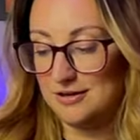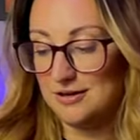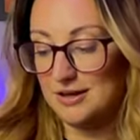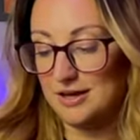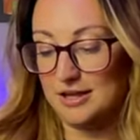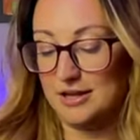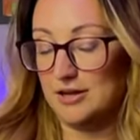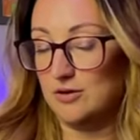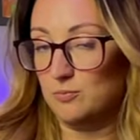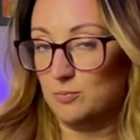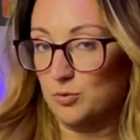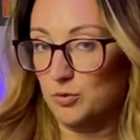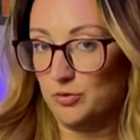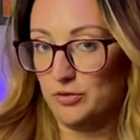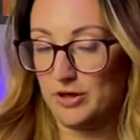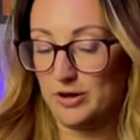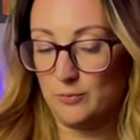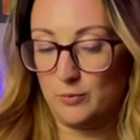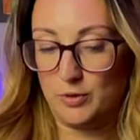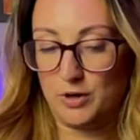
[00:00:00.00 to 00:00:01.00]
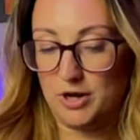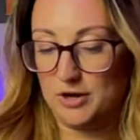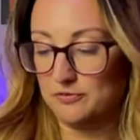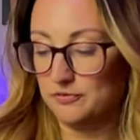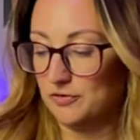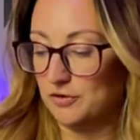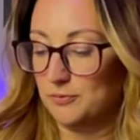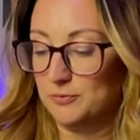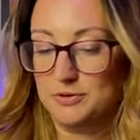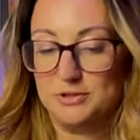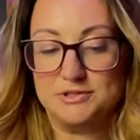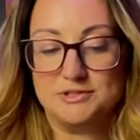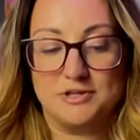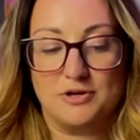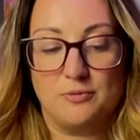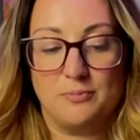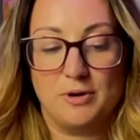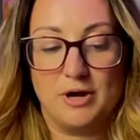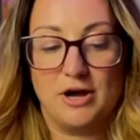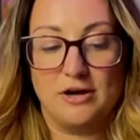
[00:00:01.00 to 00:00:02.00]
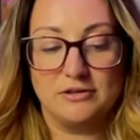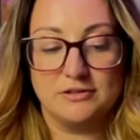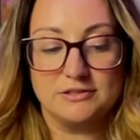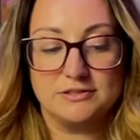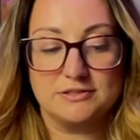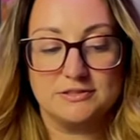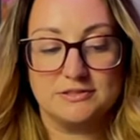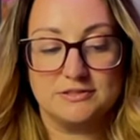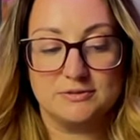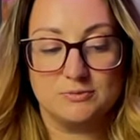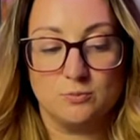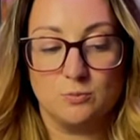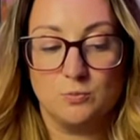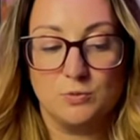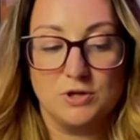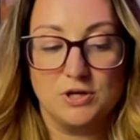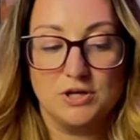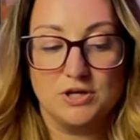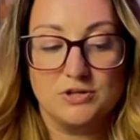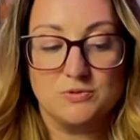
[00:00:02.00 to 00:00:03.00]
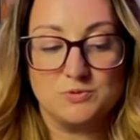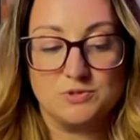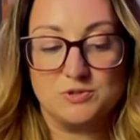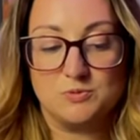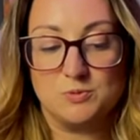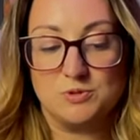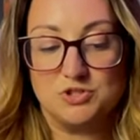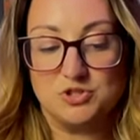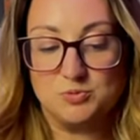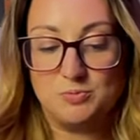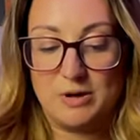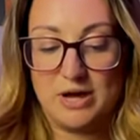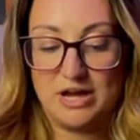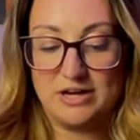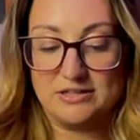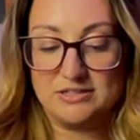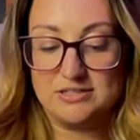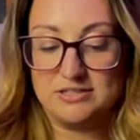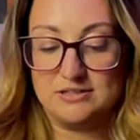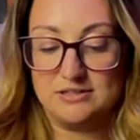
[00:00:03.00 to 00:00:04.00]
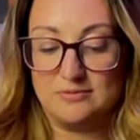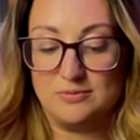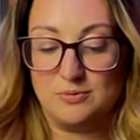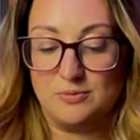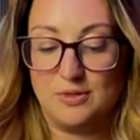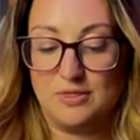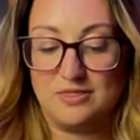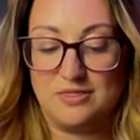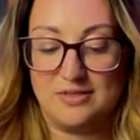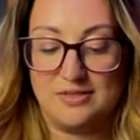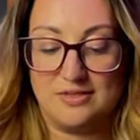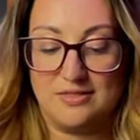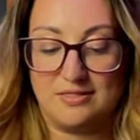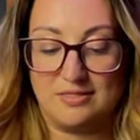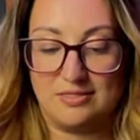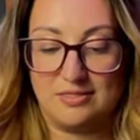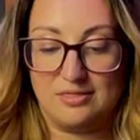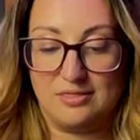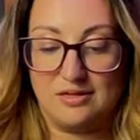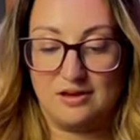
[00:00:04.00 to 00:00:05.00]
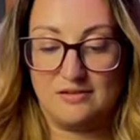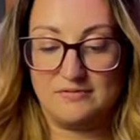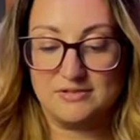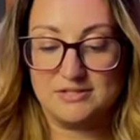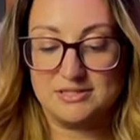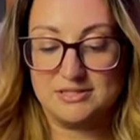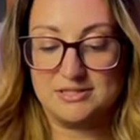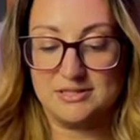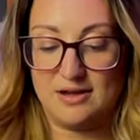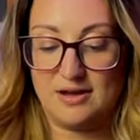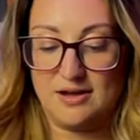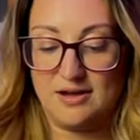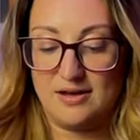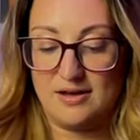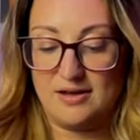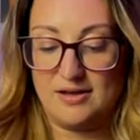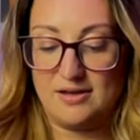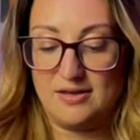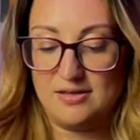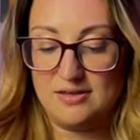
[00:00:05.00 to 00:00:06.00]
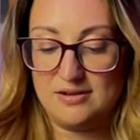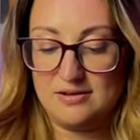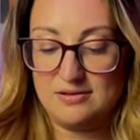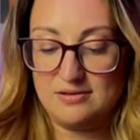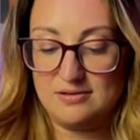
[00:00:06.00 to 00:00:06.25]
I didn't pull that one out of our retail box. Switch back to the left side.